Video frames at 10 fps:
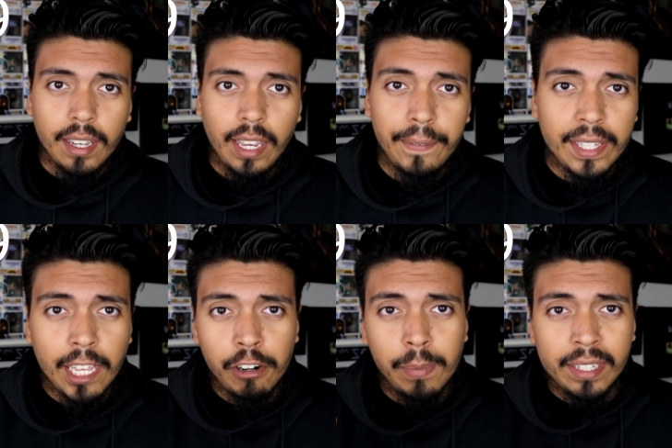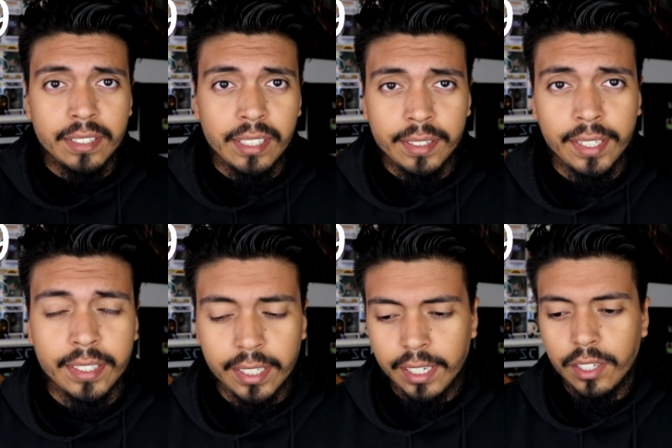If he never made
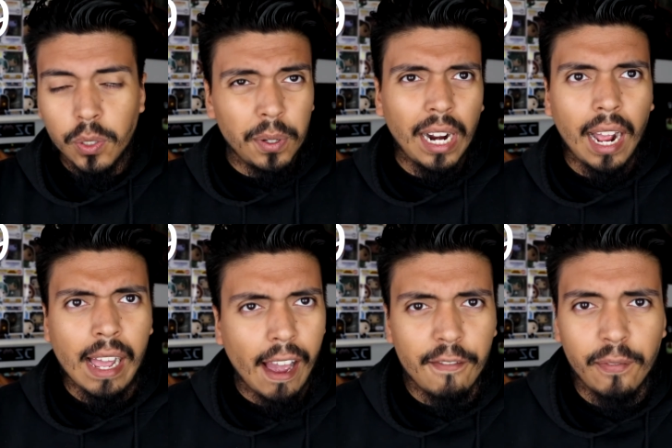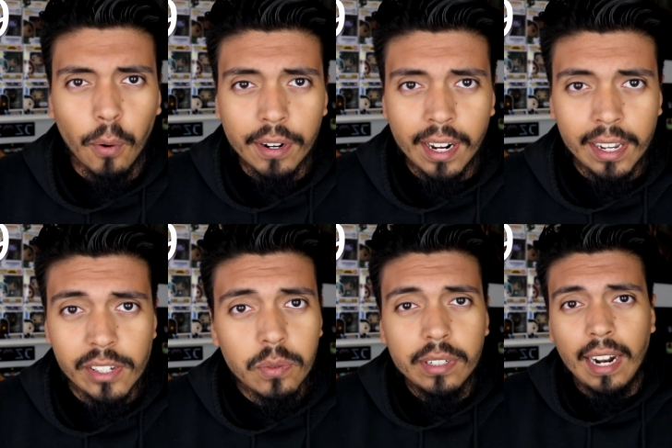ZZT, you would not have Fortnite.
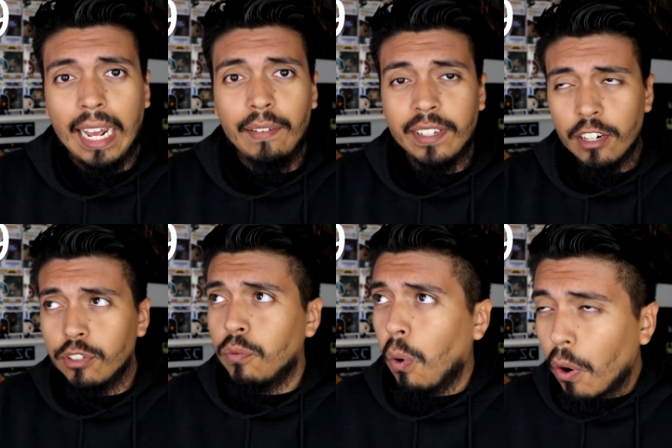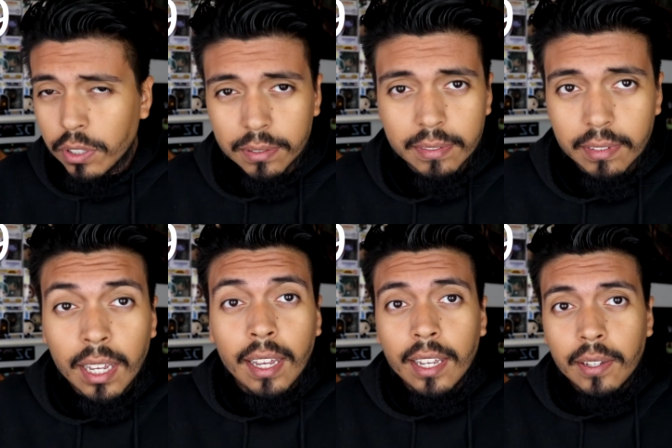You wouldn't have Gears of War.
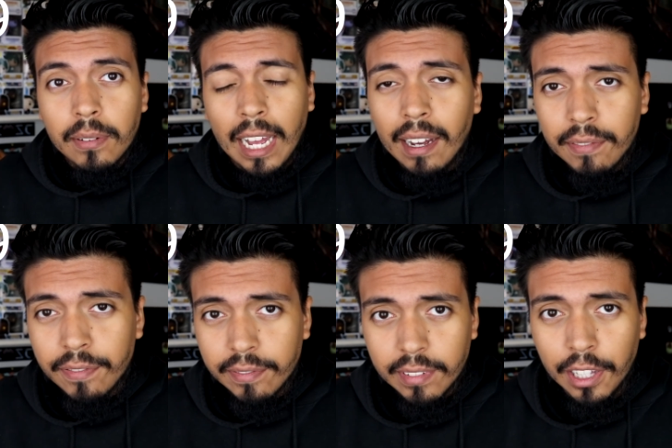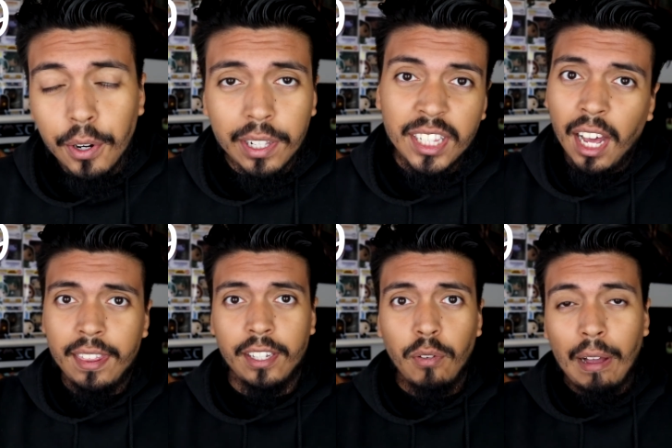You'll have literally
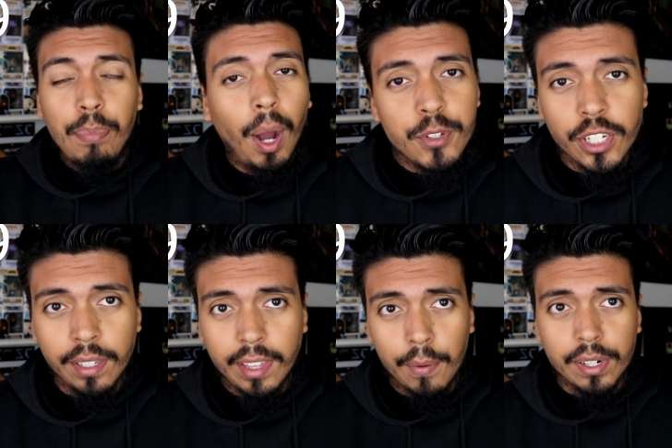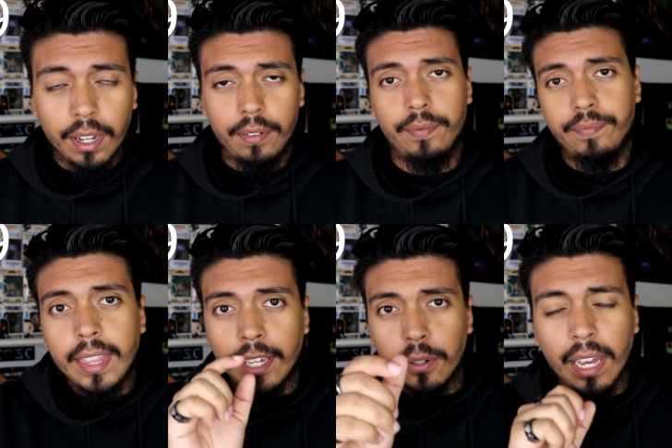nothing. You have PUBG. There we go.
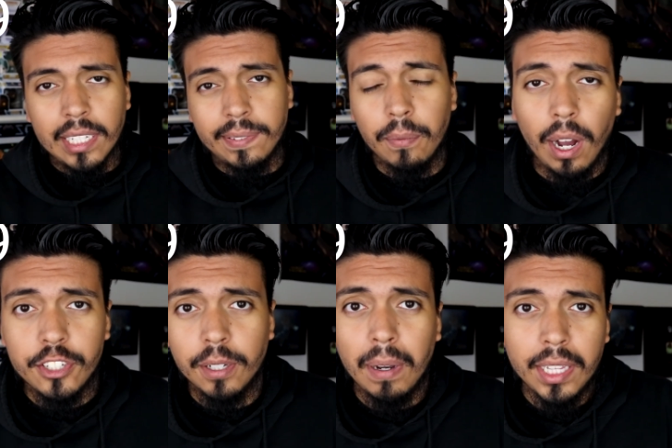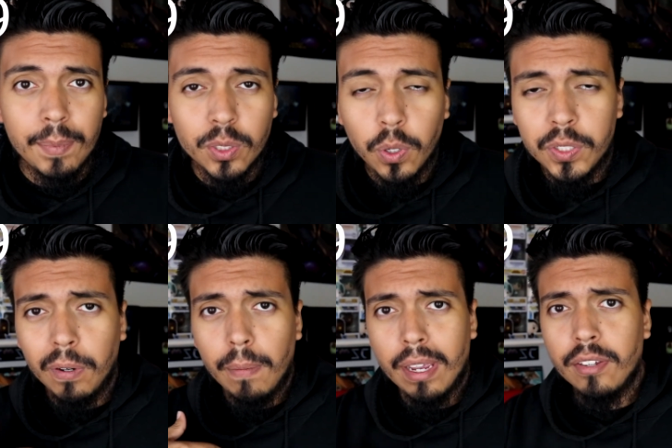Thank you guys for watching. My name is Quishy.
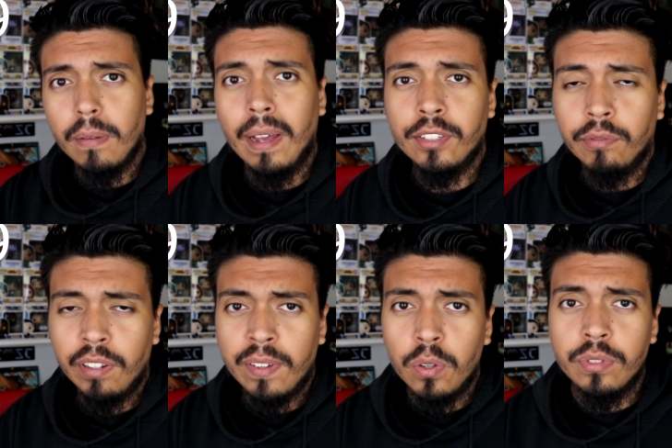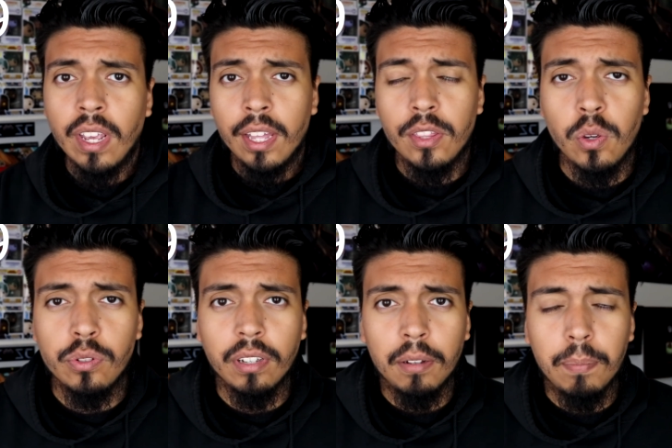We're bringing you the best reviews,
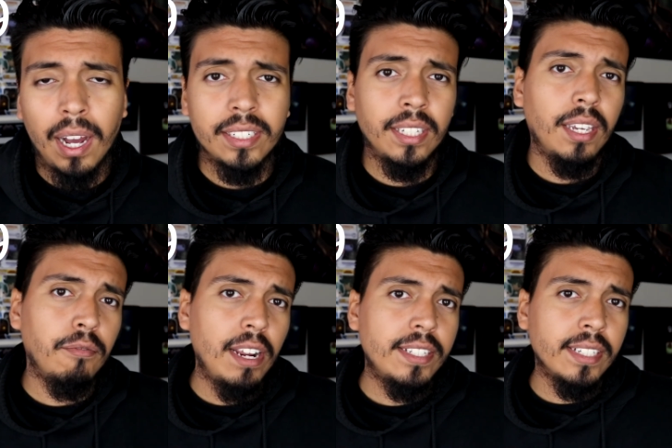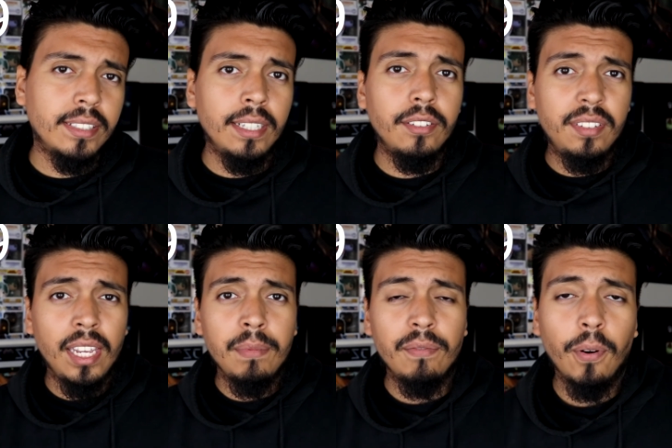news, unboxing, ratings, and
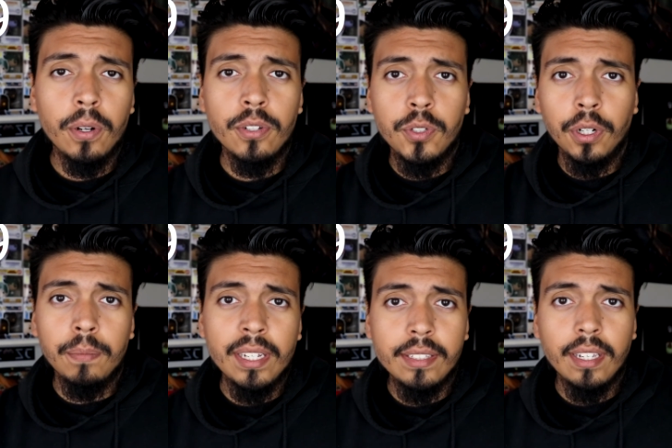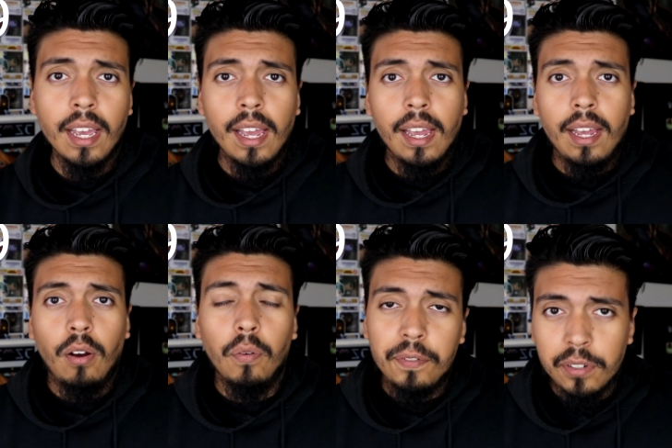entertainment for your enjoyment.
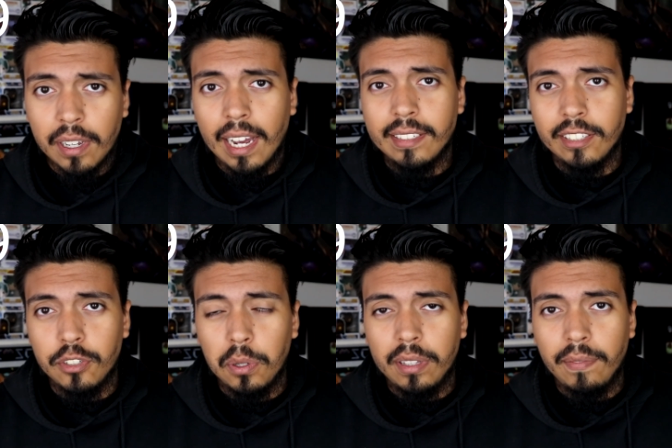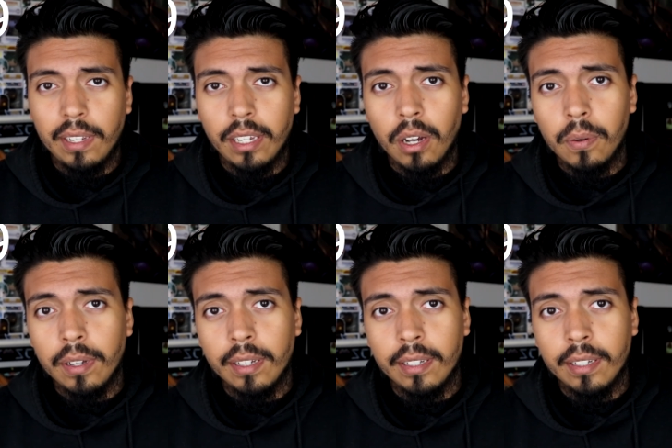Hopefully you guys enjoyed the video.